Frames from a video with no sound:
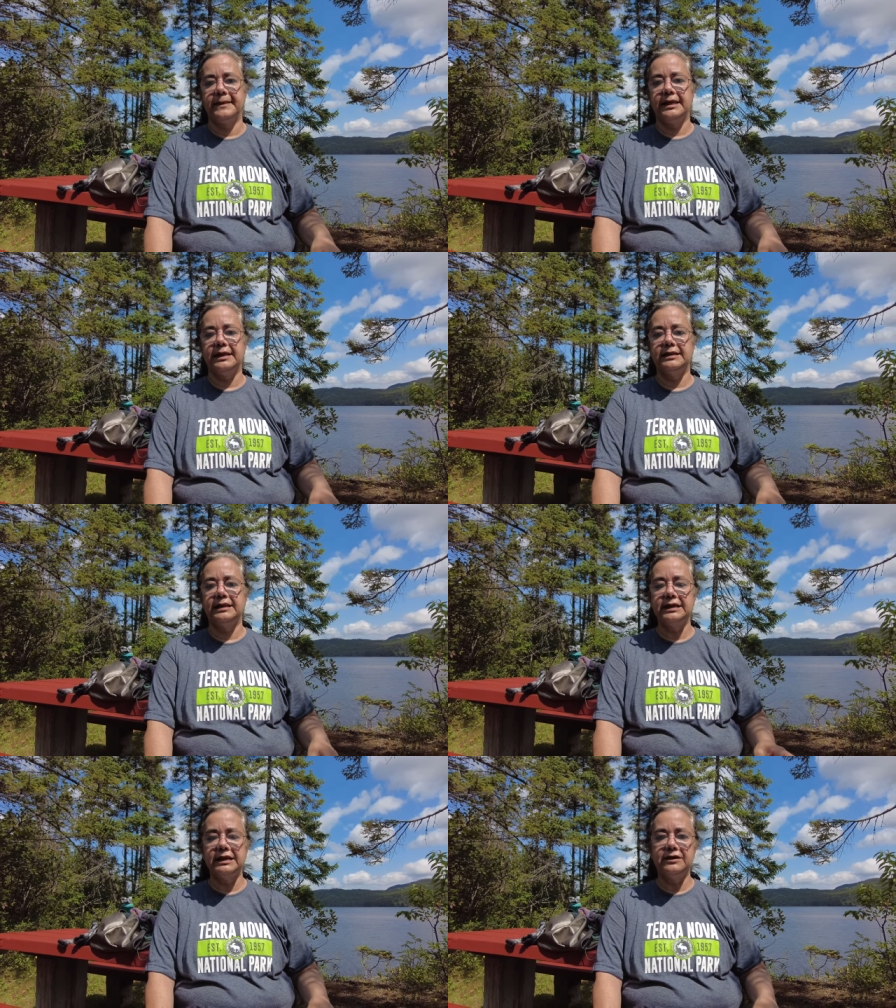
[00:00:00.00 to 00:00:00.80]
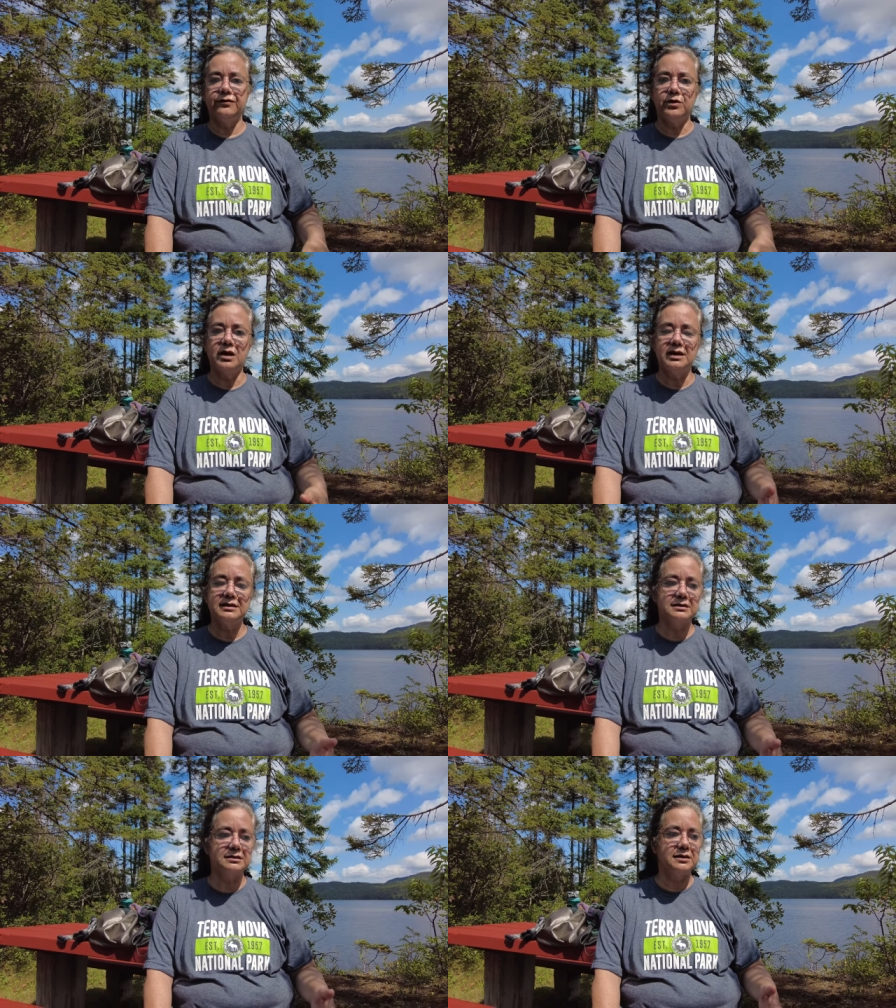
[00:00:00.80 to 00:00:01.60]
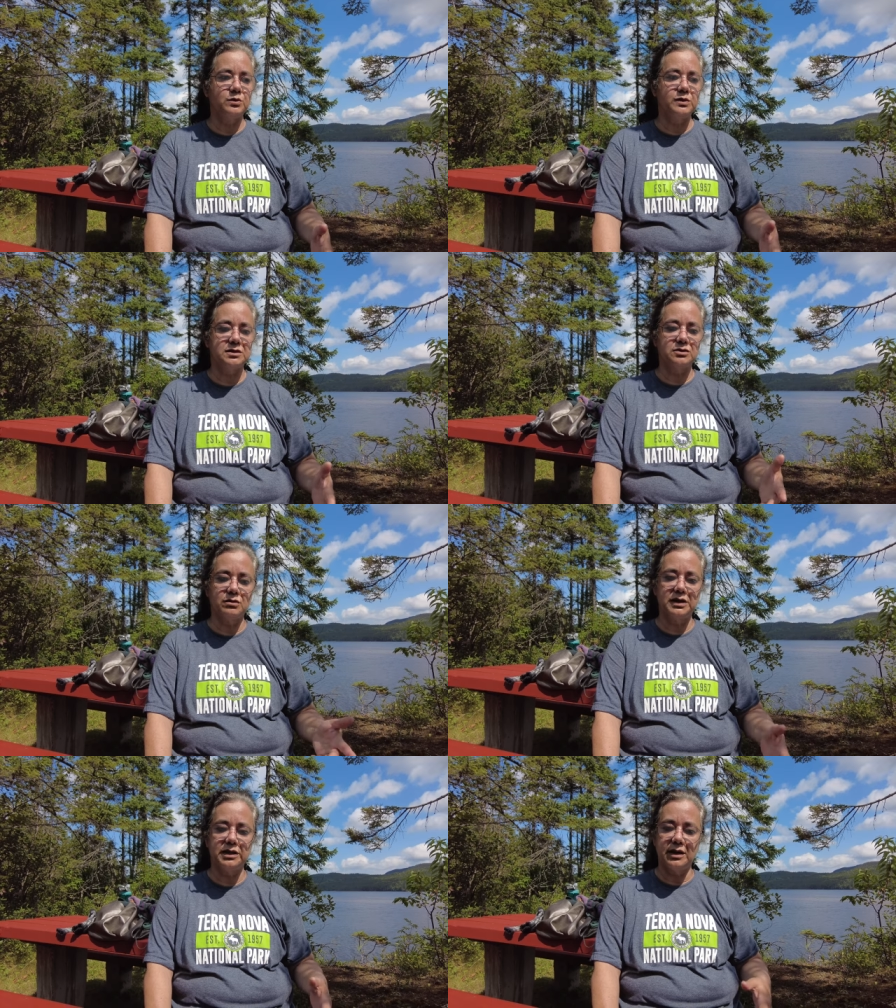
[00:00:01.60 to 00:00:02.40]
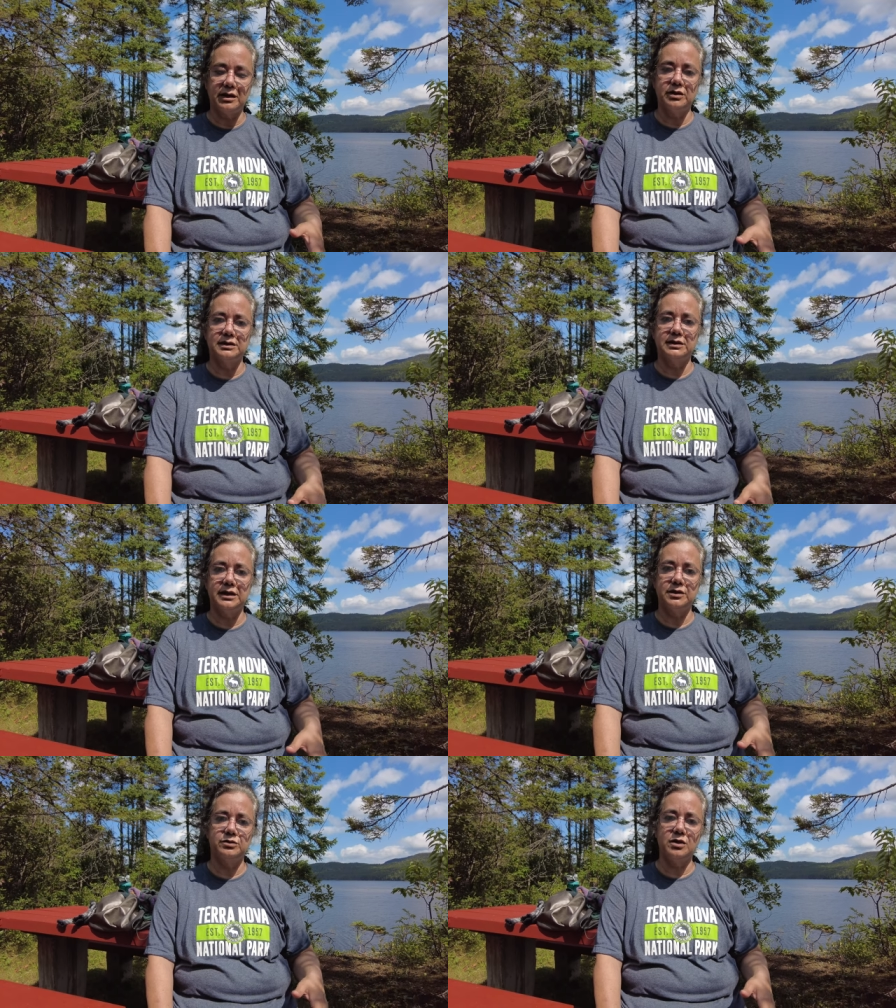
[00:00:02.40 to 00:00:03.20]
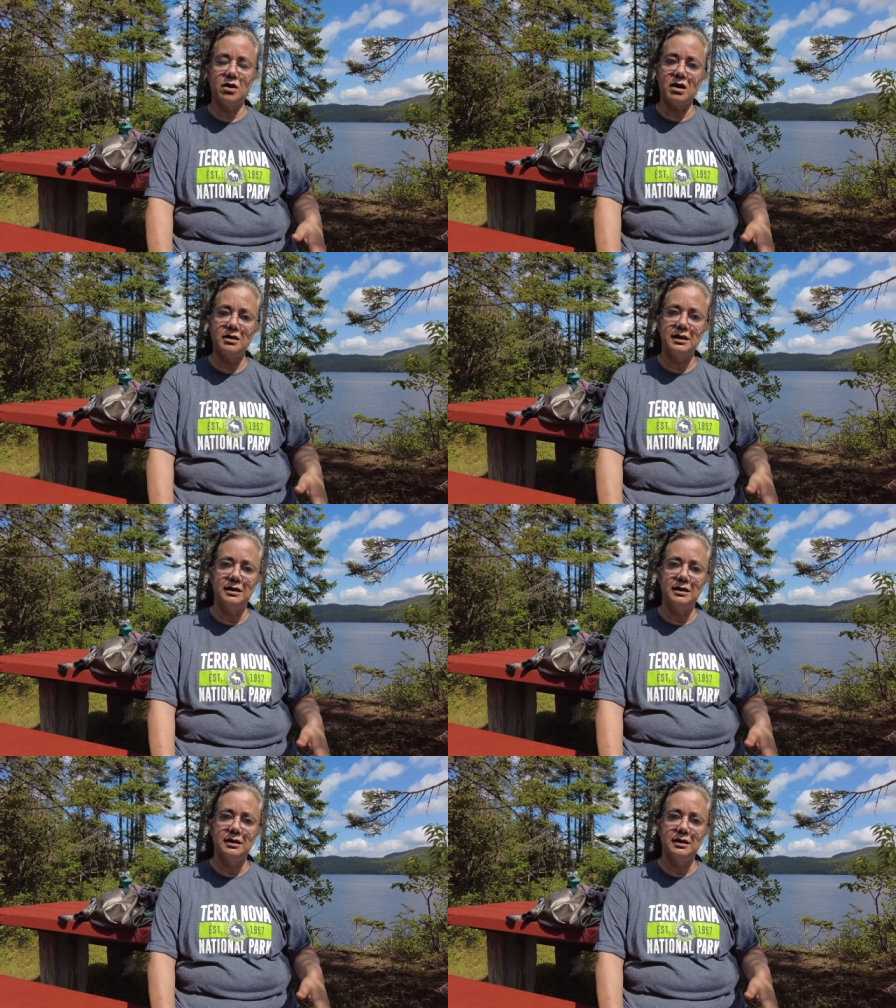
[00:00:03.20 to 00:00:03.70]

And luckily for us, there was only another little dog,